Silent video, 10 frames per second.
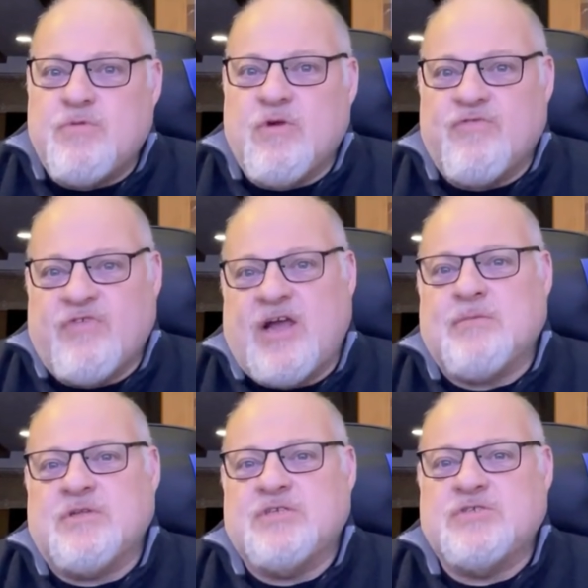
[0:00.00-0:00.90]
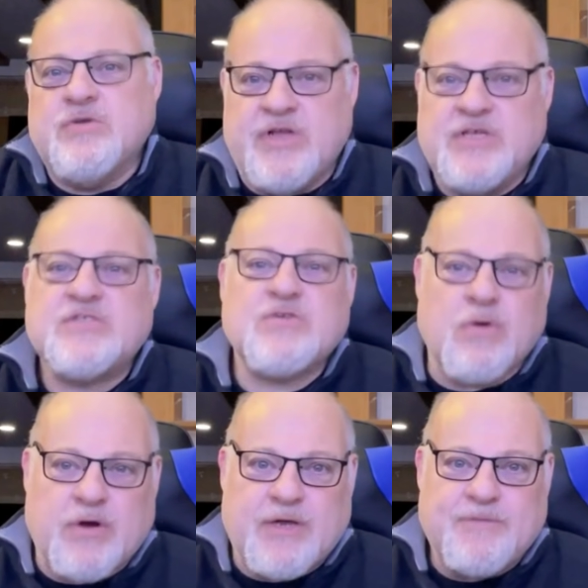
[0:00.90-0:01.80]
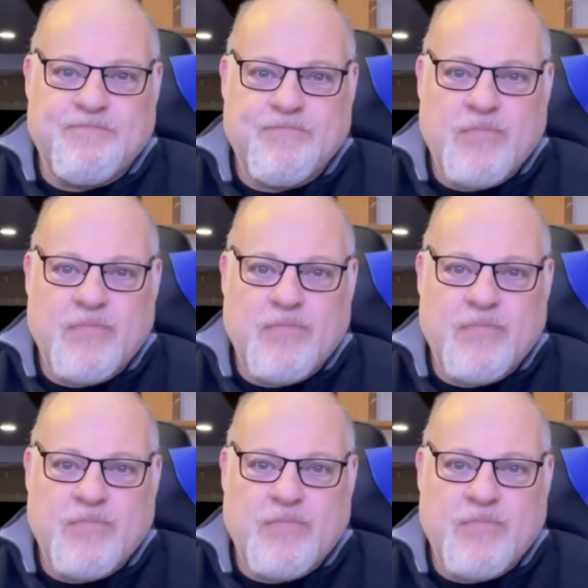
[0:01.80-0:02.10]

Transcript: your family's unique story.